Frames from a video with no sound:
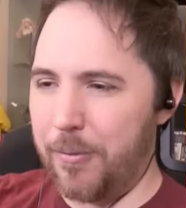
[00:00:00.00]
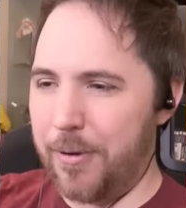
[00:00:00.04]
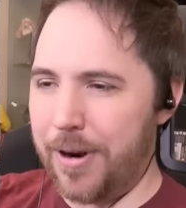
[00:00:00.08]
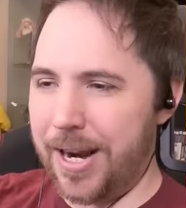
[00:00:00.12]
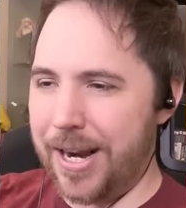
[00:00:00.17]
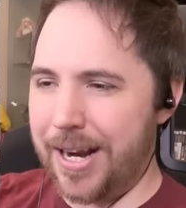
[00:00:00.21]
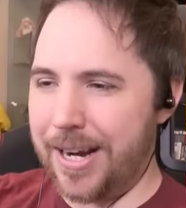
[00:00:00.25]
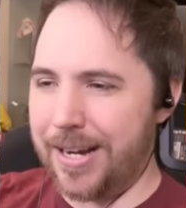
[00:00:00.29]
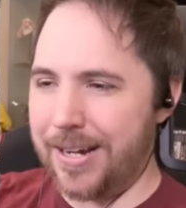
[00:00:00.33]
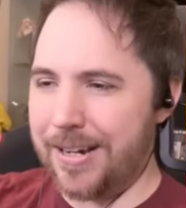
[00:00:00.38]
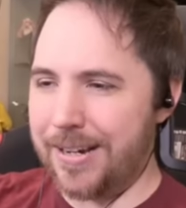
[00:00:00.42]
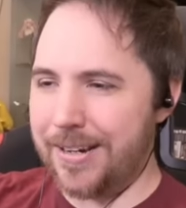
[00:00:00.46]

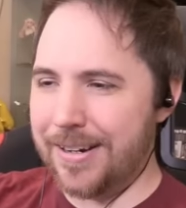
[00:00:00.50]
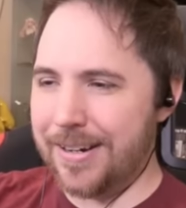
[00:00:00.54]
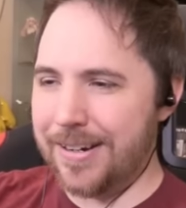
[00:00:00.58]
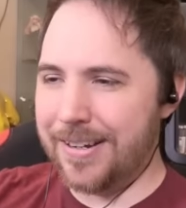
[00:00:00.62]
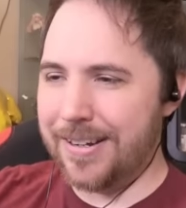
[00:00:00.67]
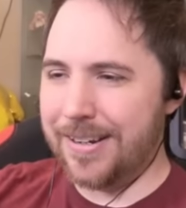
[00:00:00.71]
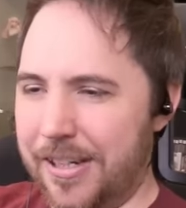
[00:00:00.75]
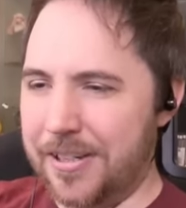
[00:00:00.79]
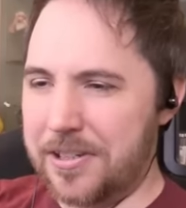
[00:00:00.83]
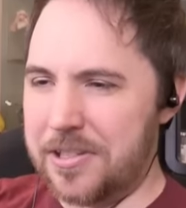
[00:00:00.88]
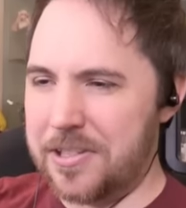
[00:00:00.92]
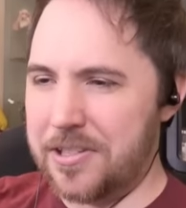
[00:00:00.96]
Wait,
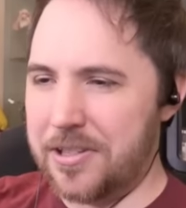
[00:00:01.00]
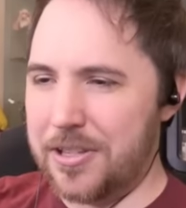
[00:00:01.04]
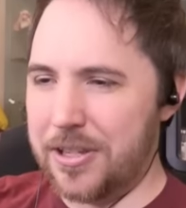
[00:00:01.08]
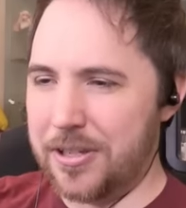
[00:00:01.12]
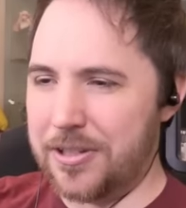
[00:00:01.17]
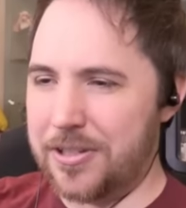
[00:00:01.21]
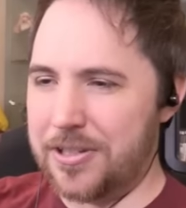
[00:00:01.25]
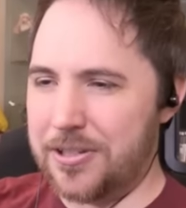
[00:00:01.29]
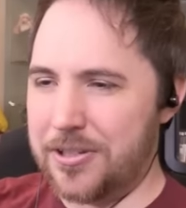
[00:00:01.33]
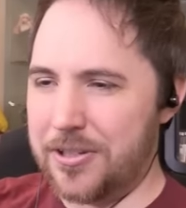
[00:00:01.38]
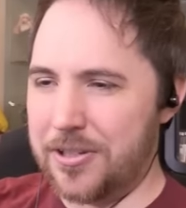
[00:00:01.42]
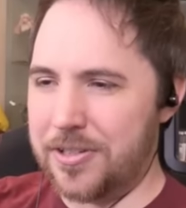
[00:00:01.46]
is
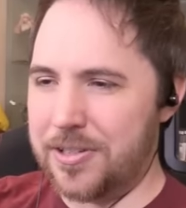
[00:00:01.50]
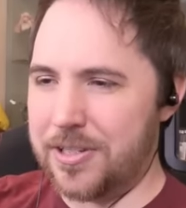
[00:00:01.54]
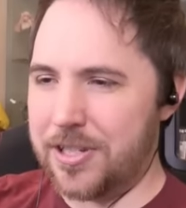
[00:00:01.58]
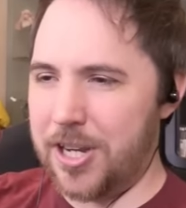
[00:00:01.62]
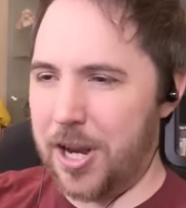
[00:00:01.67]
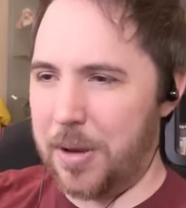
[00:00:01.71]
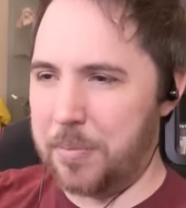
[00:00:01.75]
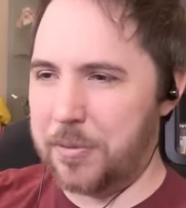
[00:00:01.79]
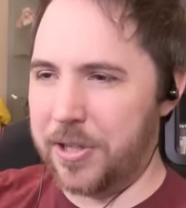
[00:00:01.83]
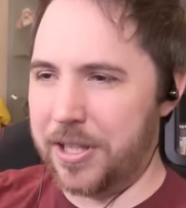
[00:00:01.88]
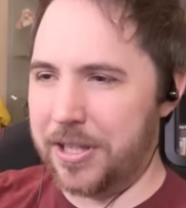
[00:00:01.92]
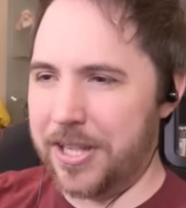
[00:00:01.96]
this just
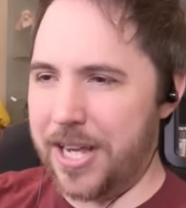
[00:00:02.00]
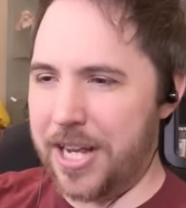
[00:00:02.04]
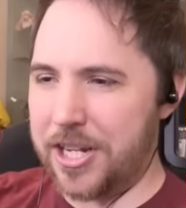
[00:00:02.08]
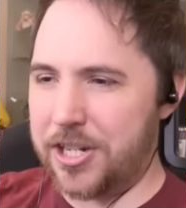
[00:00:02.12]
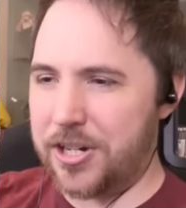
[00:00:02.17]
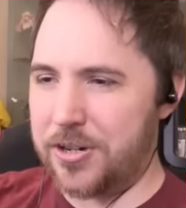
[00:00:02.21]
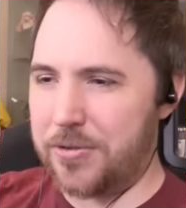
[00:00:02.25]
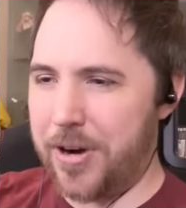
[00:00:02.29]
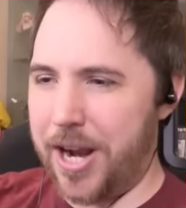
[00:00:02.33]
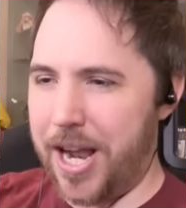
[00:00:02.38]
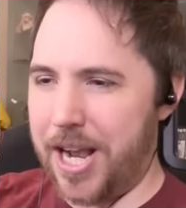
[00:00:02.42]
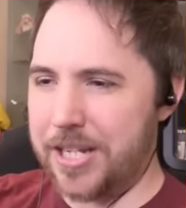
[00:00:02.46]
something that
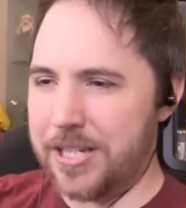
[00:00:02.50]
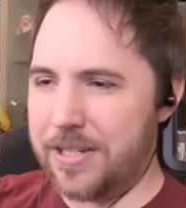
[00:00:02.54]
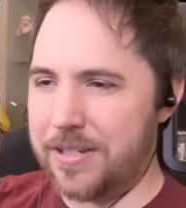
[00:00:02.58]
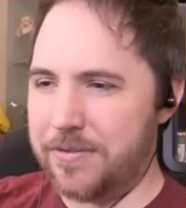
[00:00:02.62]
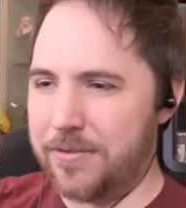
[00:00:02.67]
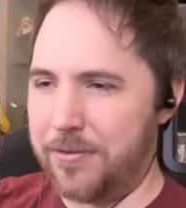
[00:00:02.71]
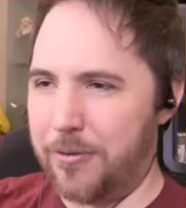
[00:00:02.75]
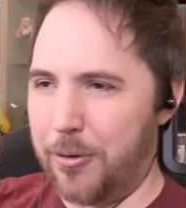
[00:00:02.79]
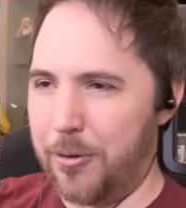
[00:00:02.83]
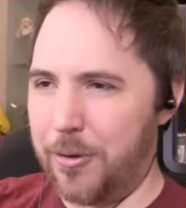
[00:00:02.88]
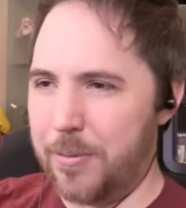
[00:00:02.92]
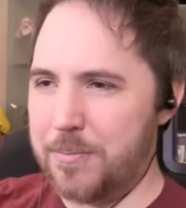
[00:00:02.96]

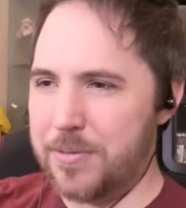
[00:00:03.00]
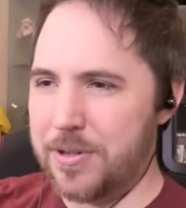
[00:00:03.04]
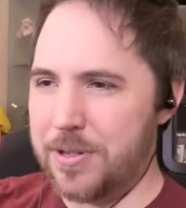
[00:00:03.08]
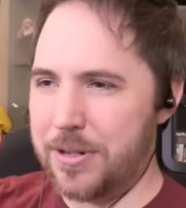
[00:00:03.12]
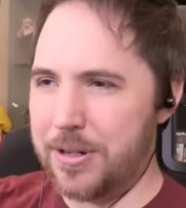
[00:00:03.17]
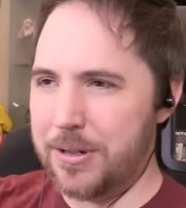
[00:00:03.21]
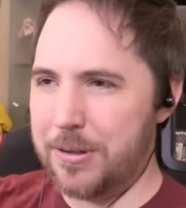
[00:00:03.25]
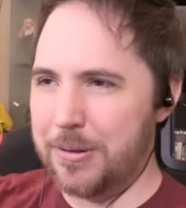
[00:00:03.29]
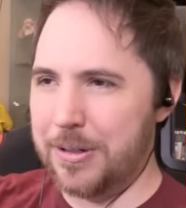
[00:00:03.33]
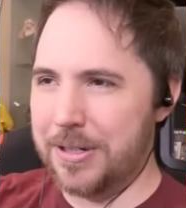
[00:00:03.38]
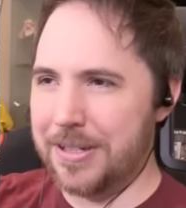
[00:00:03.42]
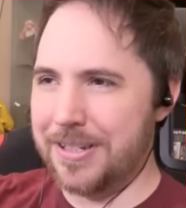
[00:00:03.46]
transforms
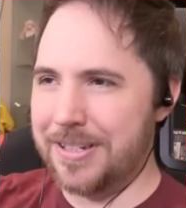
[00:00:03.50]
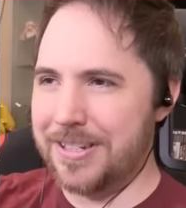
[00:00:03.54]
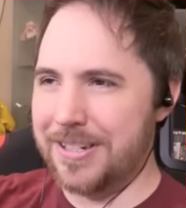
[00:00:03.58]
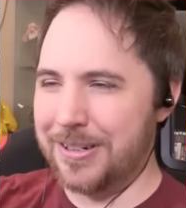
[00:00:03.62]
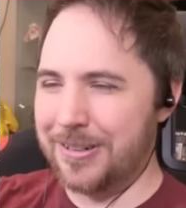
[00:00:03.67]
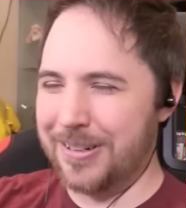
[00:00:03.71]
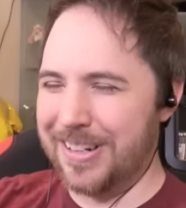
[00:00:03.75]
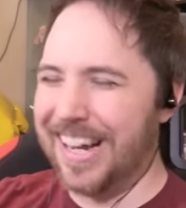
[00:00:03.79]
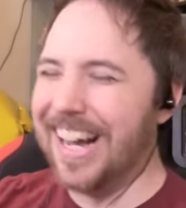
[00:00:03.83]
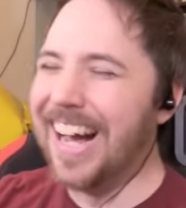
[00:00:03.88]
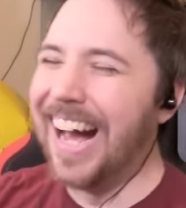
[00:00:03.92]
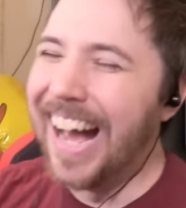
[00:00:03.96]
you
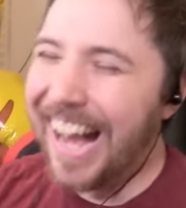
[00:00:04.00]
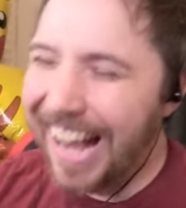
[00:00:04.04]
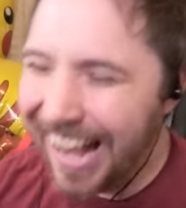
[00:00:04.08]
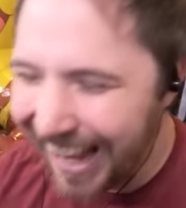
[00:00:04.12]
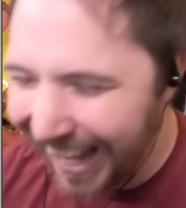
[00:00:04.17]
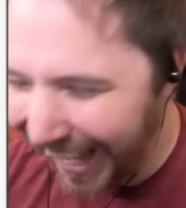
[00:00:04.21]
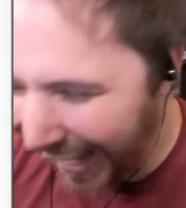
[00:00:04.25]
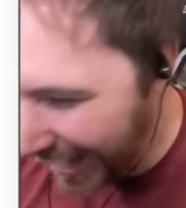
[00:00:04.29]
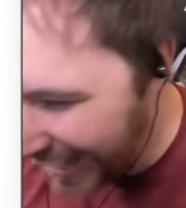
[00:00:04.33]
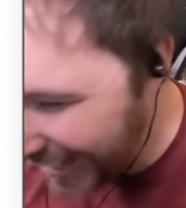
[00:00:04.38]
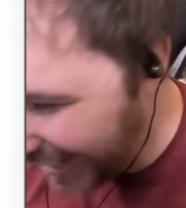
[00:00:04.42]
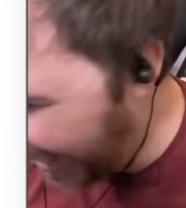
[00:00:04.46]
into
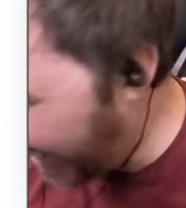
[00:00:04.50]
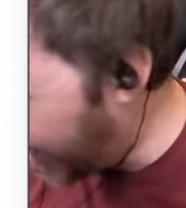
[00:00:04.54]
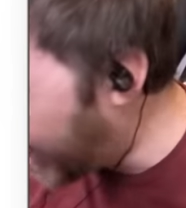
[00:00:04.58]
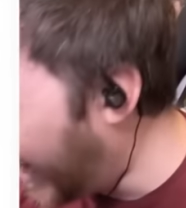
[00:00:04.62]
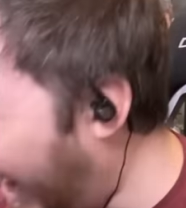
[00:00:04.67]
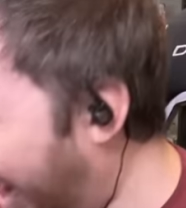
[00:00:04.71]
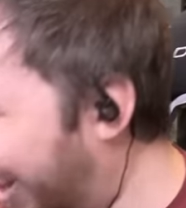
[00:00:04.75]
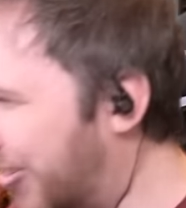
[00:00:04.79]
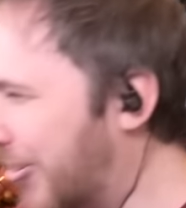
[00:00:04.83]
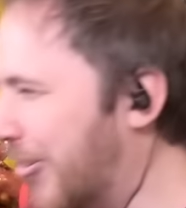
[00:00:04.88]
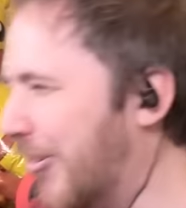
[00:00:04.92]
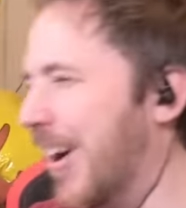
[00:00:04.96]

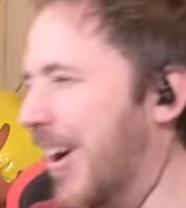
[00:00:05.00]
a...